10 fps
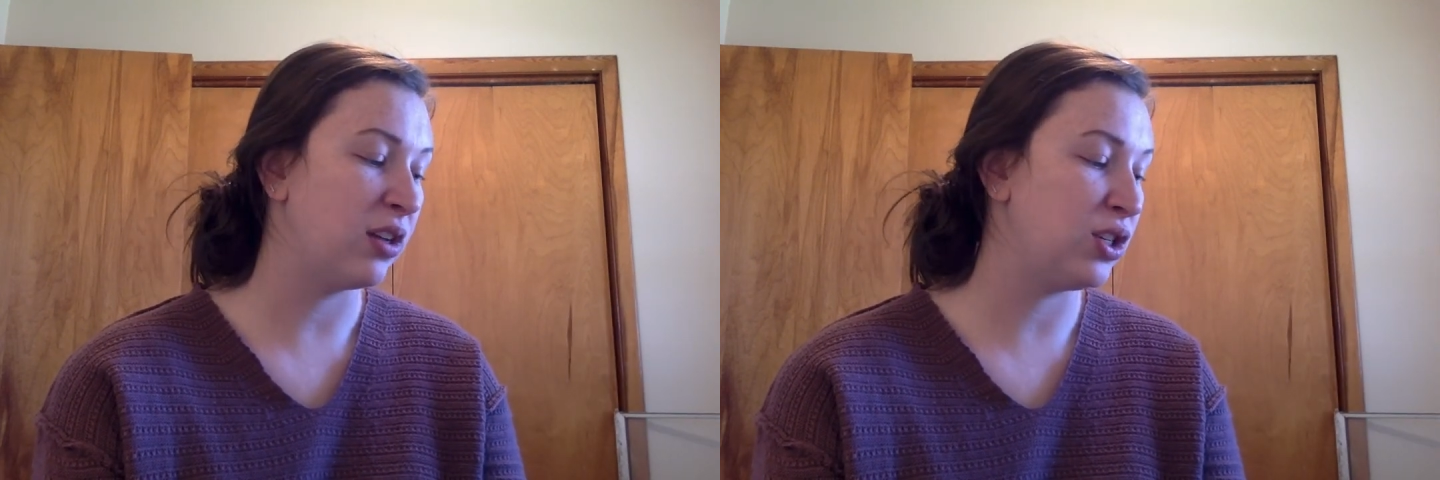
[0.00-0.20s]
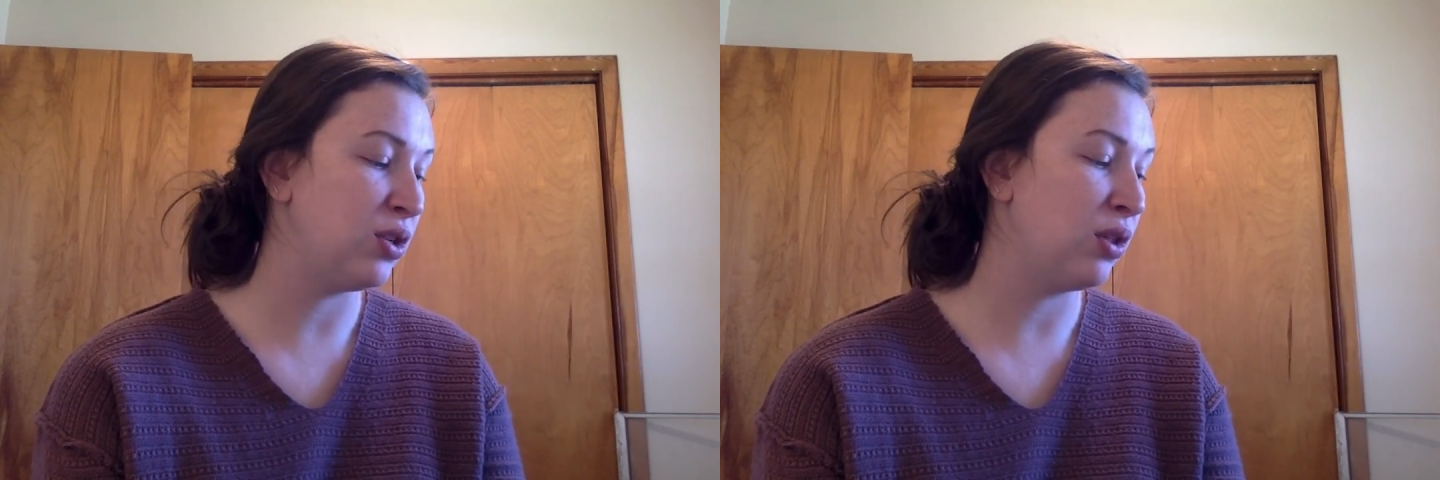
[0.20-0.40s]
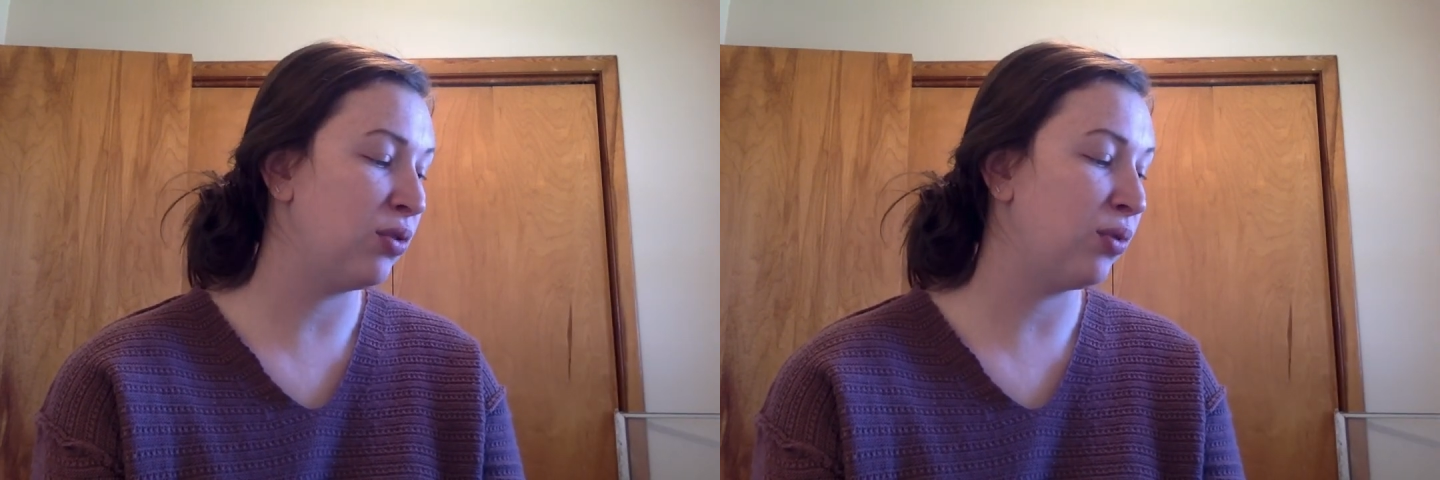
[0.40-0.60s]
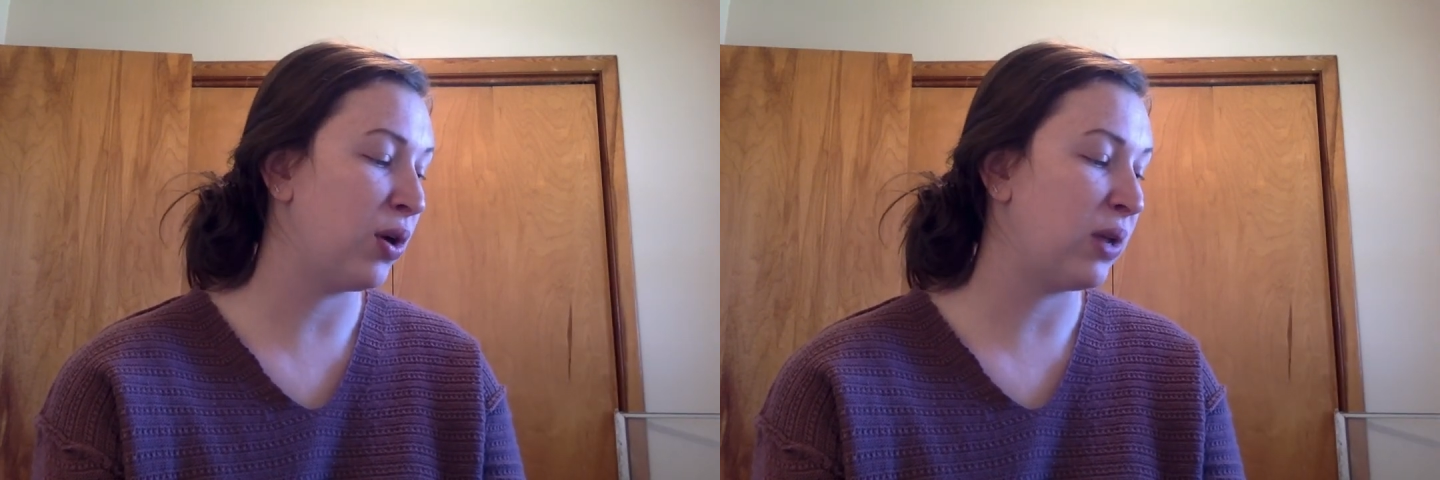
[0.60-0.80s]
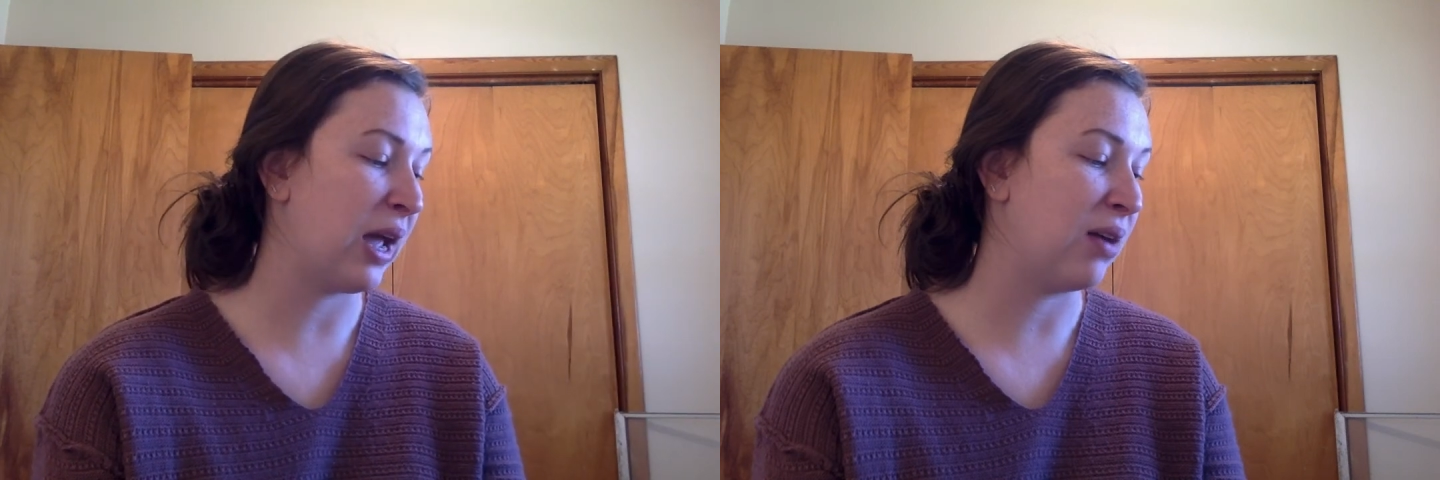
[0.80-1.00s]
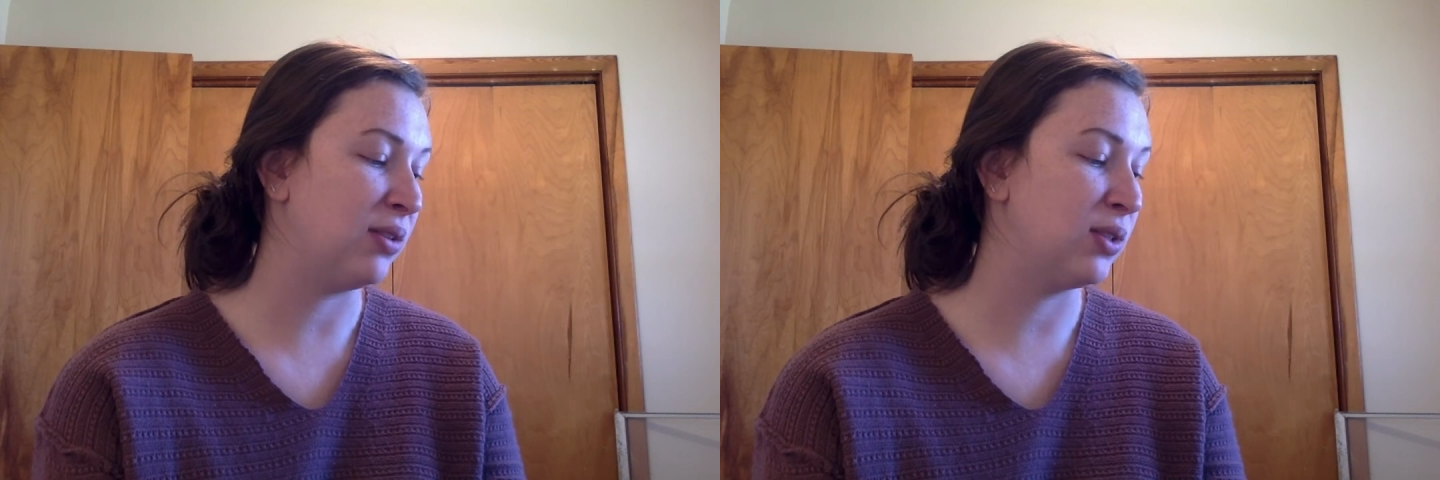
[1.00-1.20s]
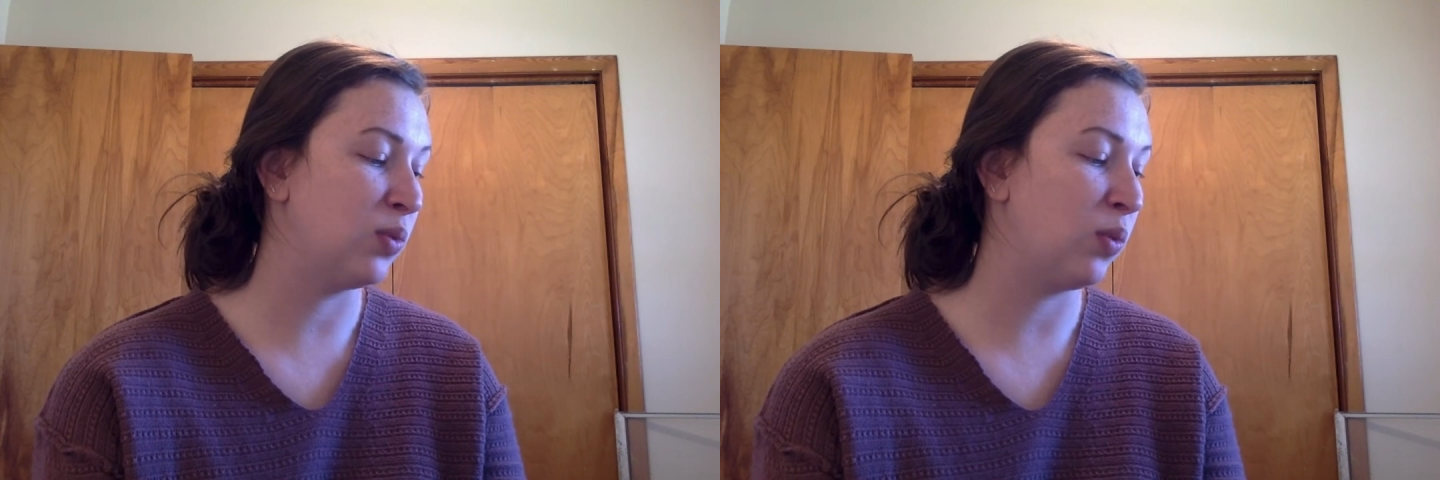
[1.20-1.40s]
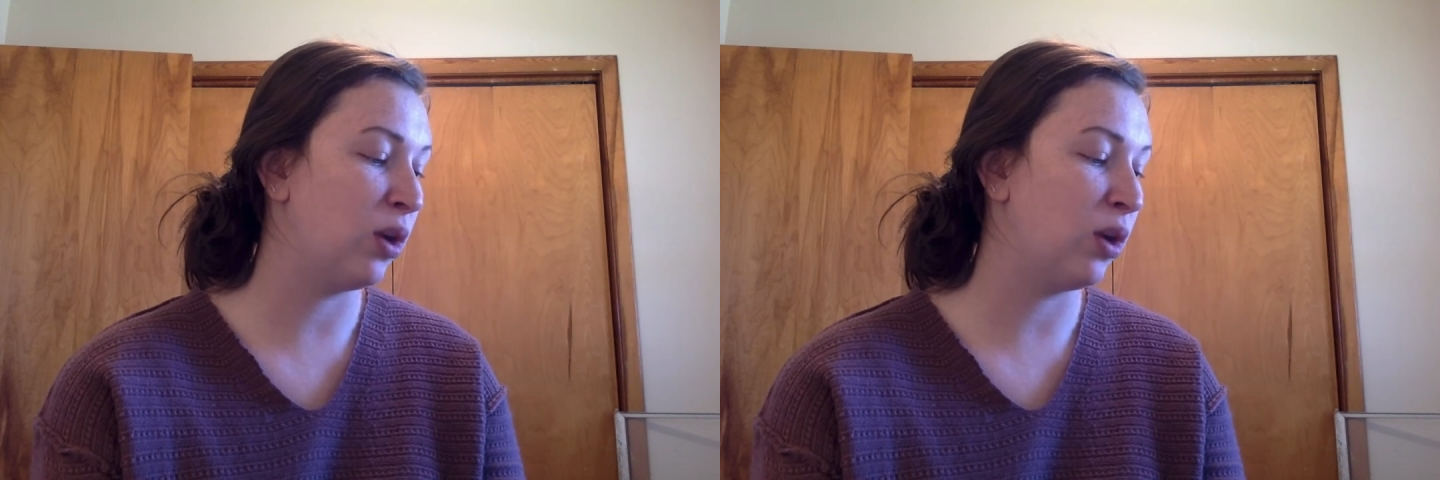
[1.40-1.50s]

to the roundhouse